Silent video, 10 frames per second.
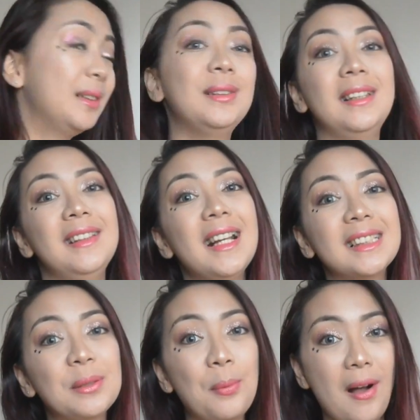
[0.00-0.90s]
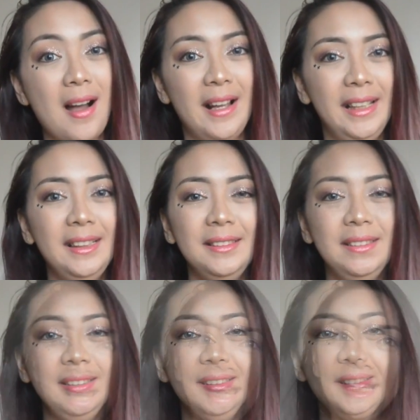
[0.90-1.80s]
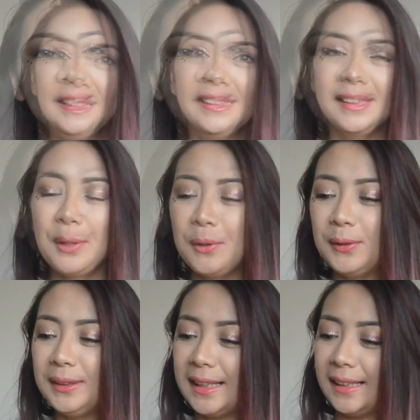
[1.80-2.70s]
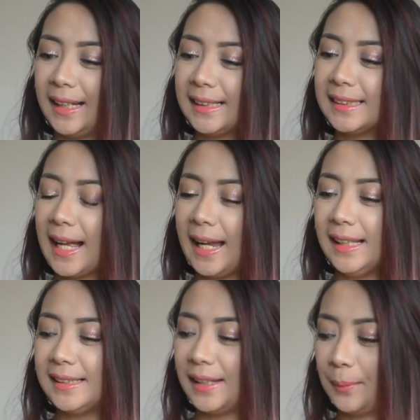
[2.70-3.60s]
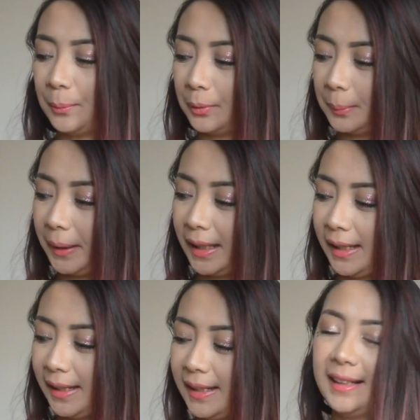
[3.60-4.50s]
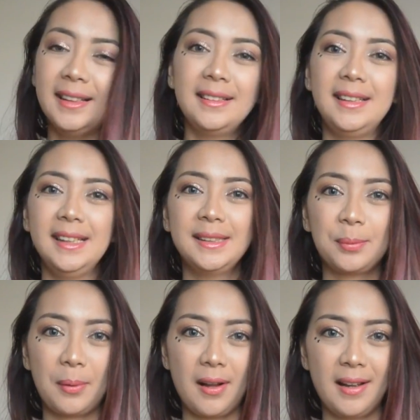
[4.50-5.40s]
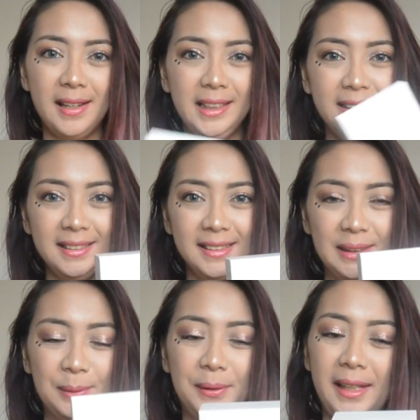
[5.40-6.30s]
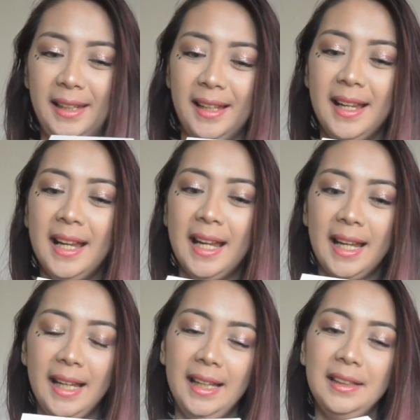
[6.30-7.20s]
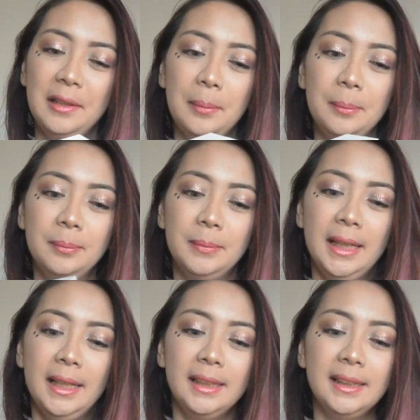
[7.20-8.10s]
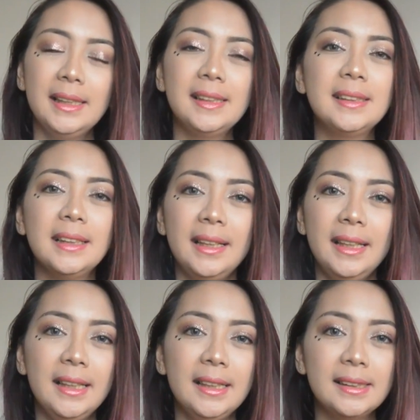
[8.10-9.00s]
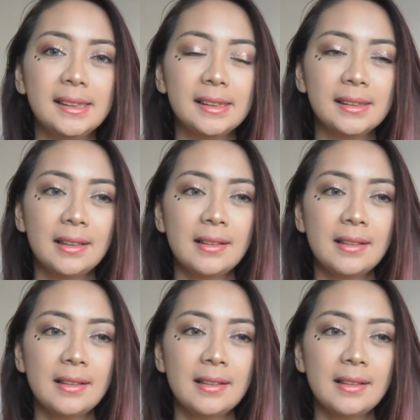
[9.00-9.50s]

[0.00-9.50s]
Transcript: to the next one. And so the next item will be this one. Okay, and um, this is